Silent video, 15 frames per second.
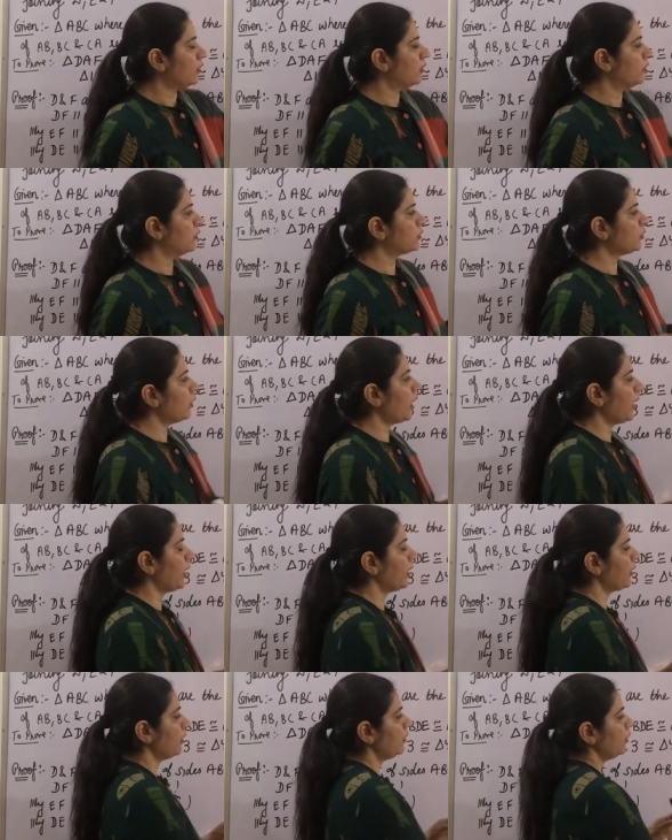so I
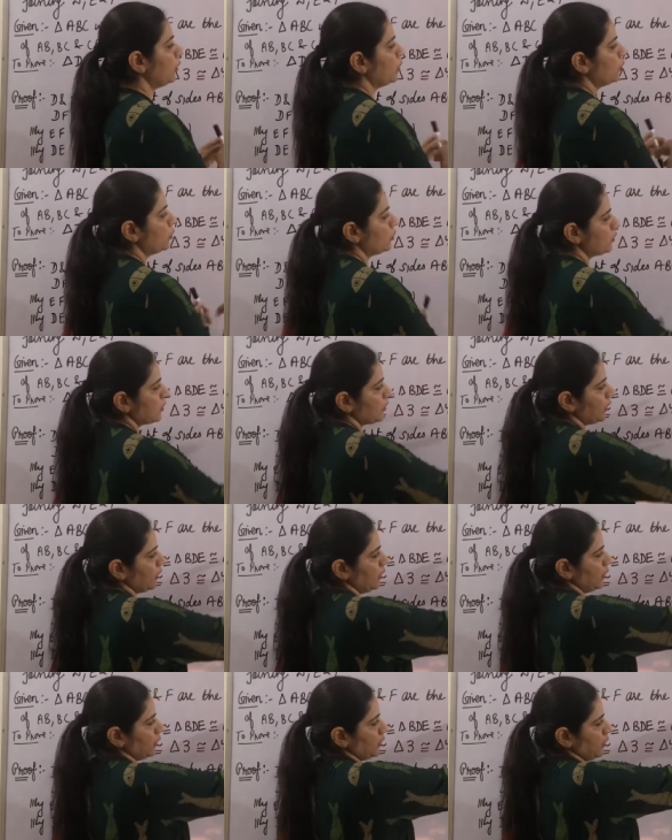can use the
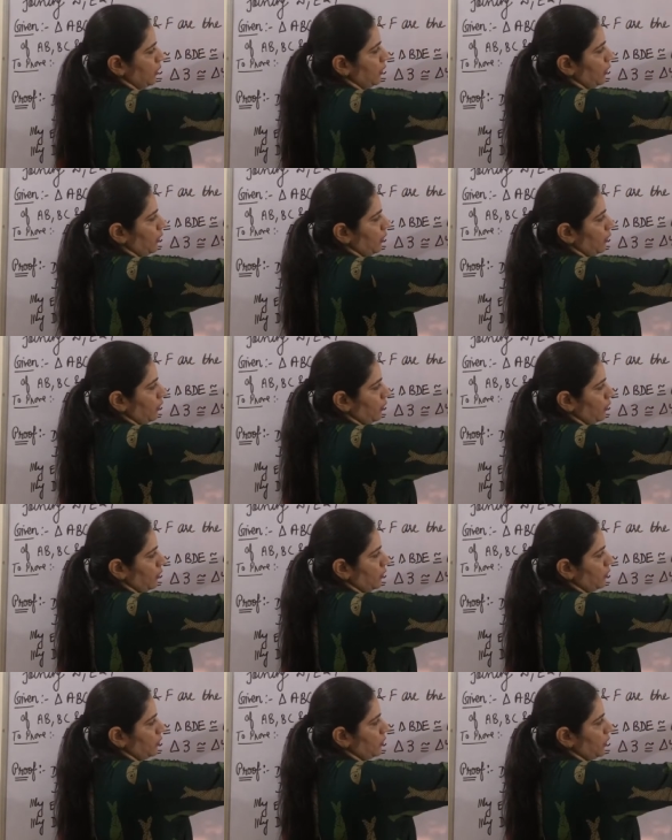result, this
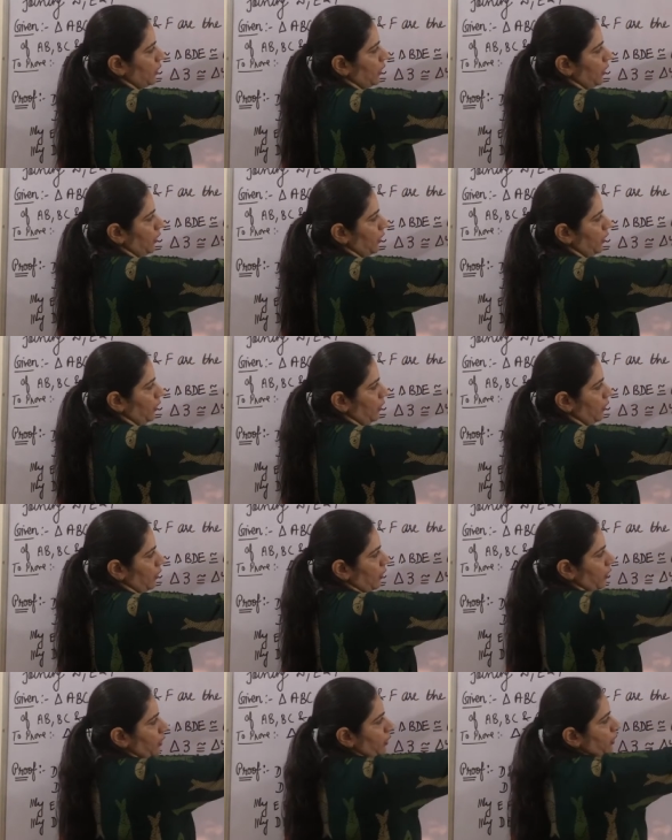DE
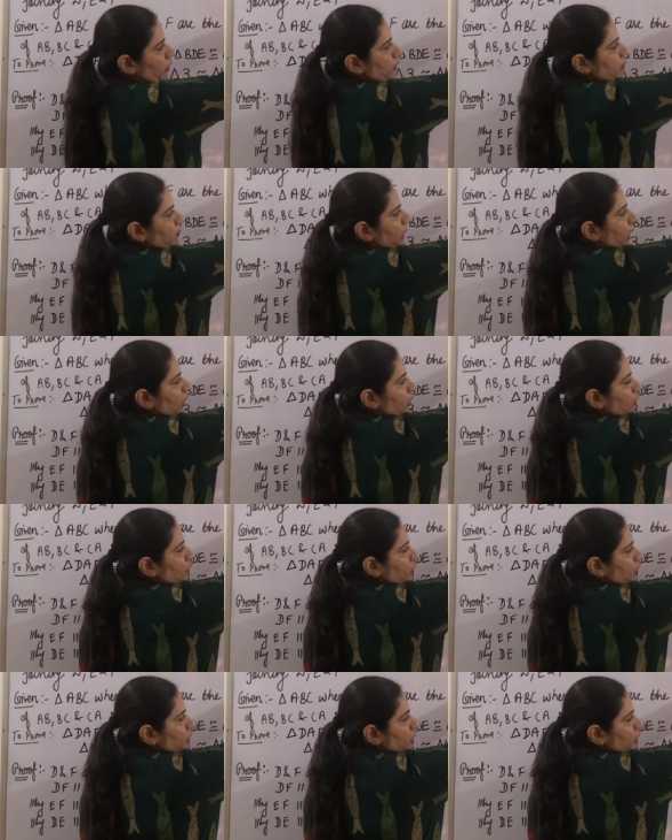is parallel to
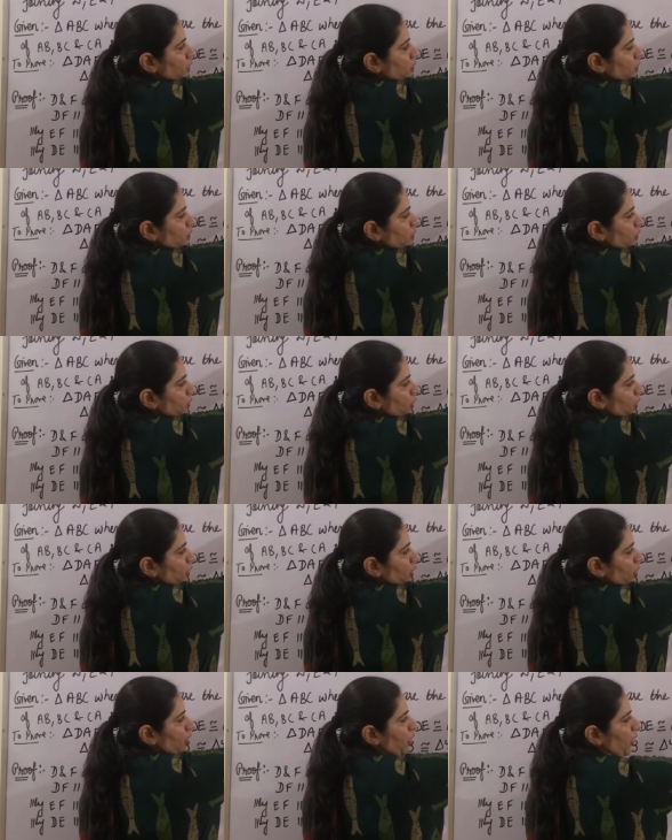this,
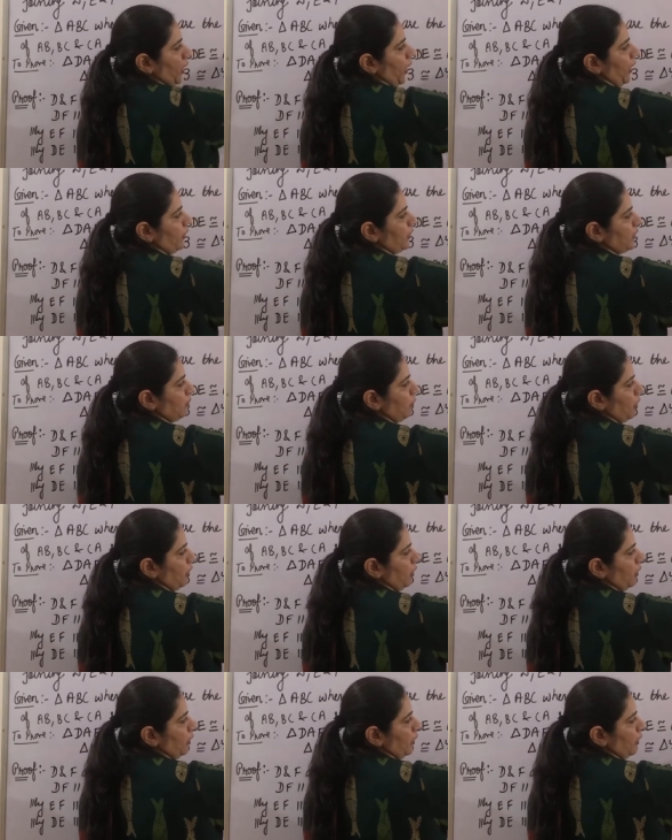and
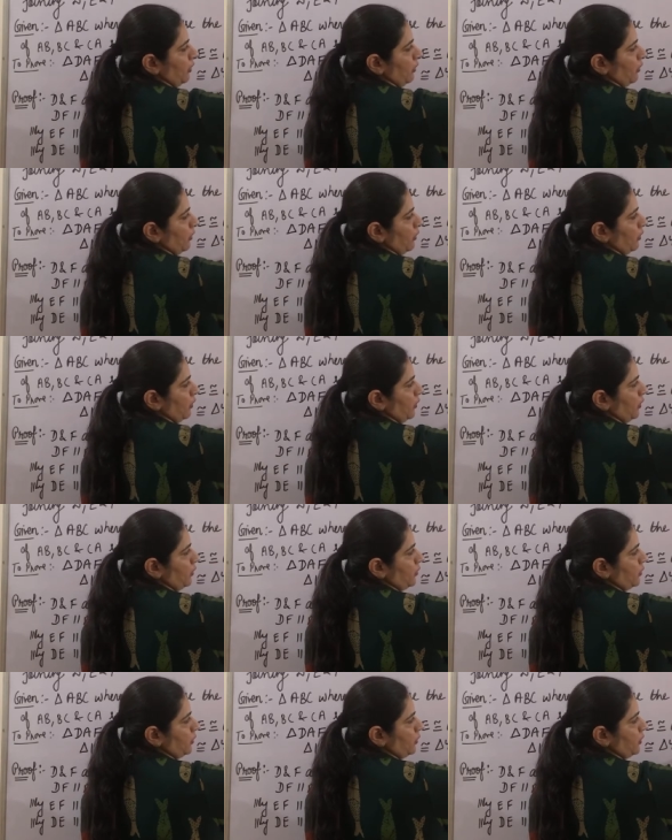similarly this
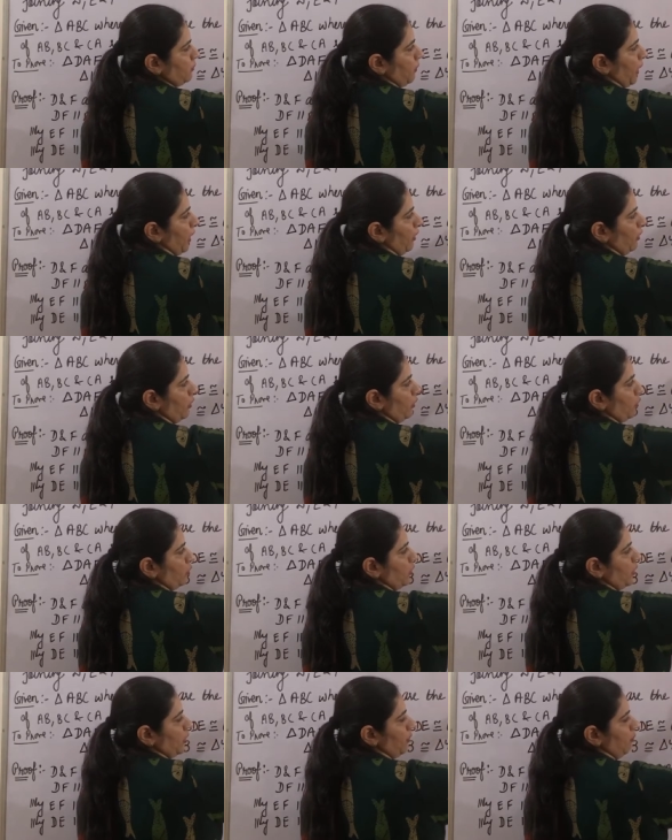is parallel to the
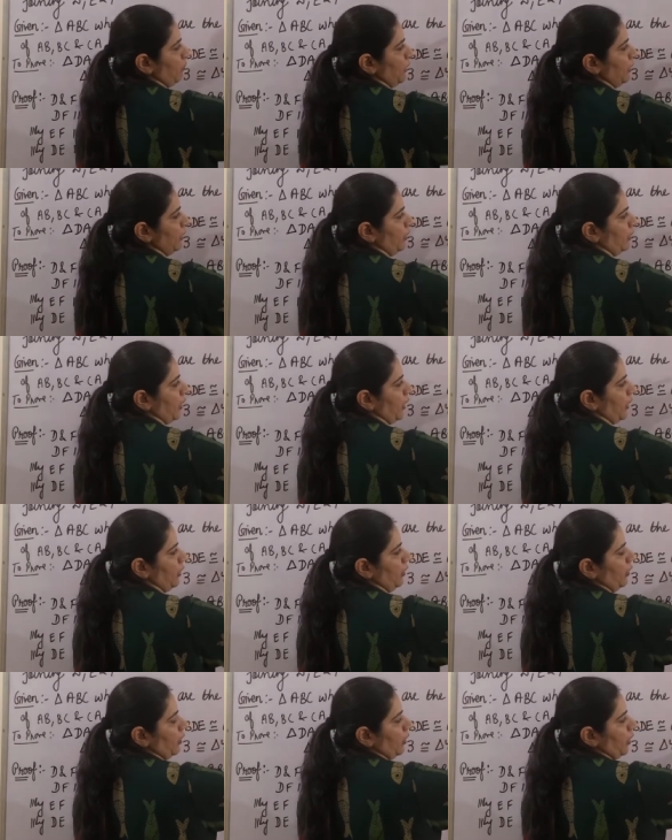complete line,
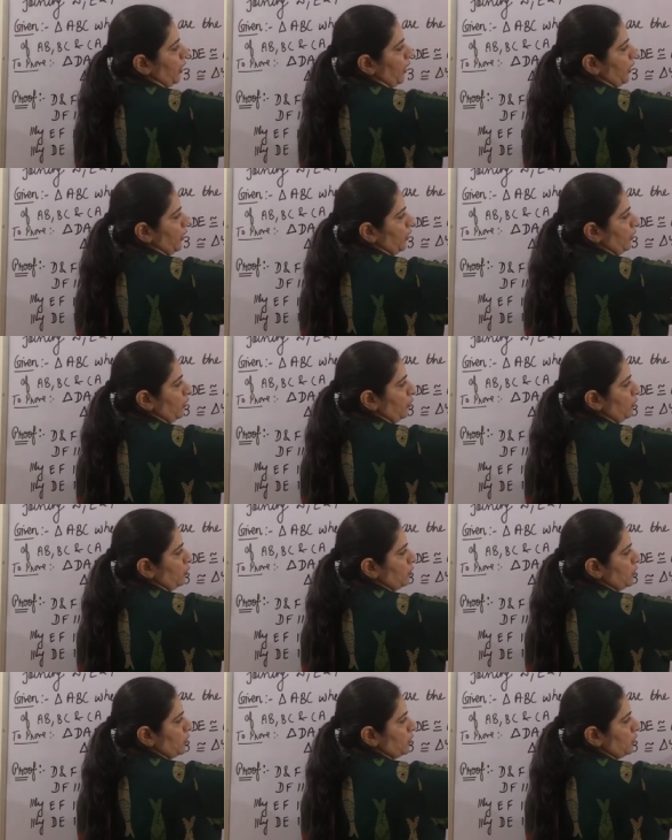I can use
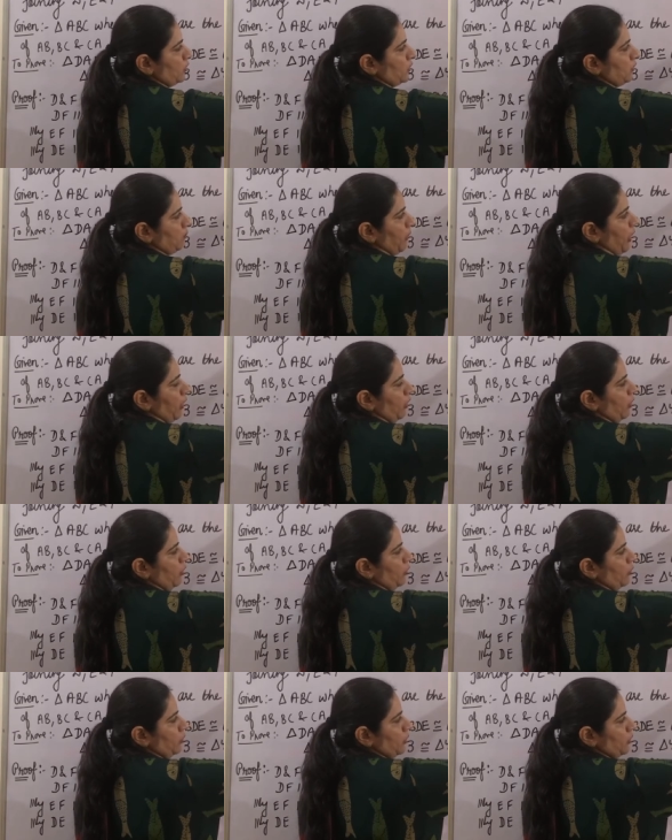this is parallel to
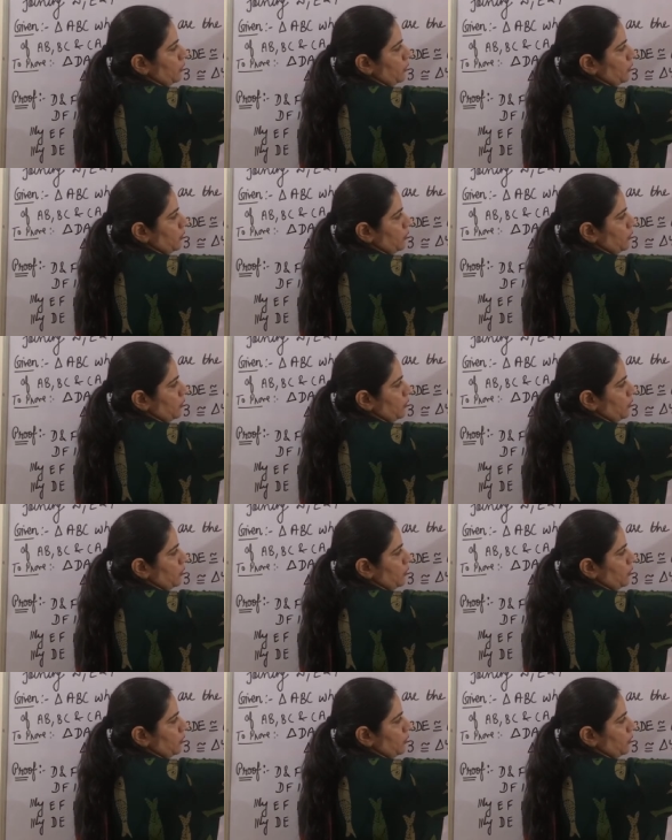this.